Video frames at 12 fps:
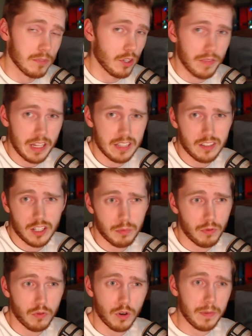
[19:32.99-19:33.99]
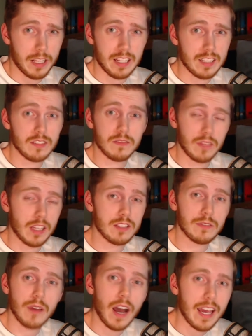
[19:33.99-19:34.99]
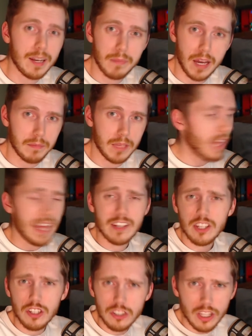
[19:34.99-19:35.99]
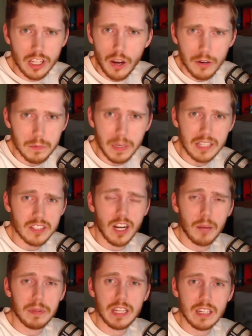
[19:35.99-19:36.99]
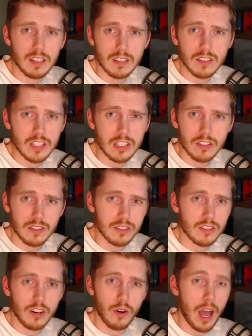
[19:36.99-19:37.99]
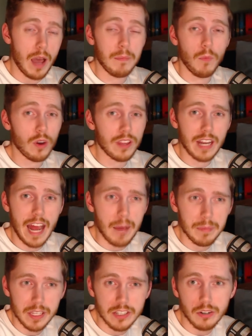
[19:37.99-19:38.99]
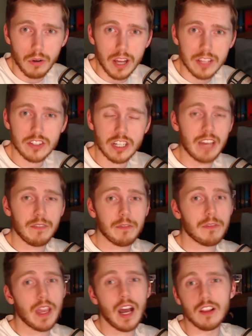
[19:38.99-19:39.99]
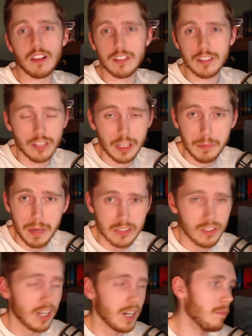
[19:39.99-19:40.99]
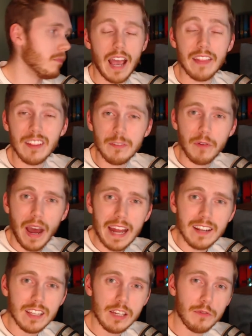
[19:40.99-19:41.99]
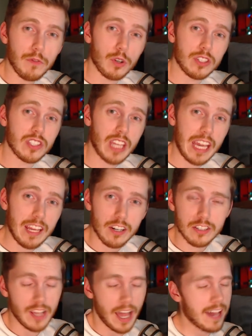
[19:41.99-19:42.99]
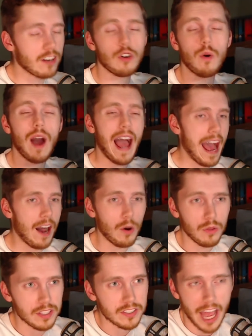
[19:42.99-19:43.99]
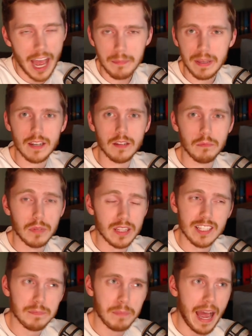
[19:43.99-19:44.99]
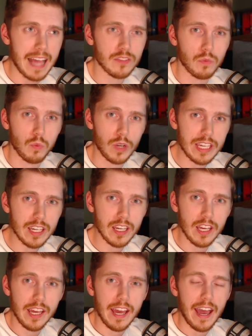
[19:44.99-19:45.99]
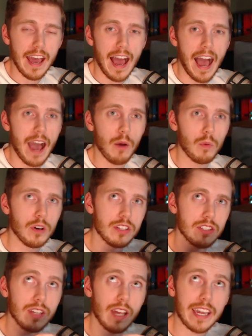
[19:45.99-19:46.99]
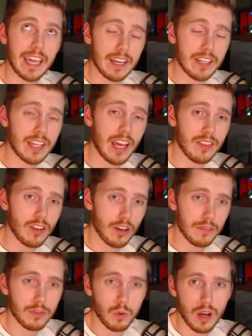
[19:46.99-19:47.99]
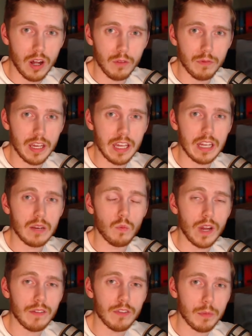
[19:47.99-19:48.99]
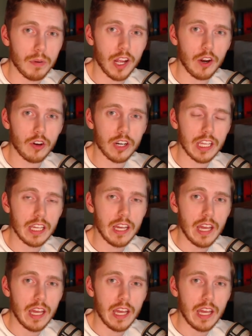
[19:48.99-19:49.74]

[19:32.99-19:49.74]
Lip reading: So if that's underperforming, that's fine by me. And he usually always picks it up at the end of the season. So I'm more than happy to roster Kevin Fiala until he picks it up. And then finally for skaters, I don't know how this happened, but this past week, I was again 10th out of 12 in waiver priority.